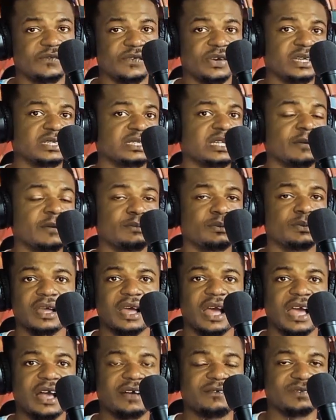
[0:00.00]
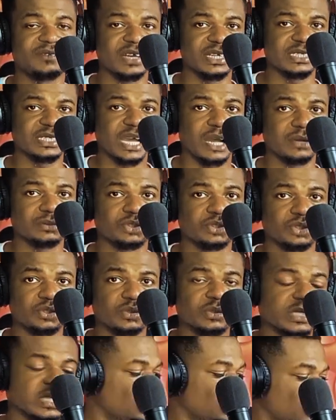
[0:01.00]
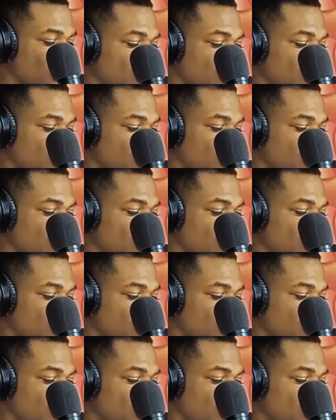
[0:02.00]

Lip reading: example, I have learned how to use it.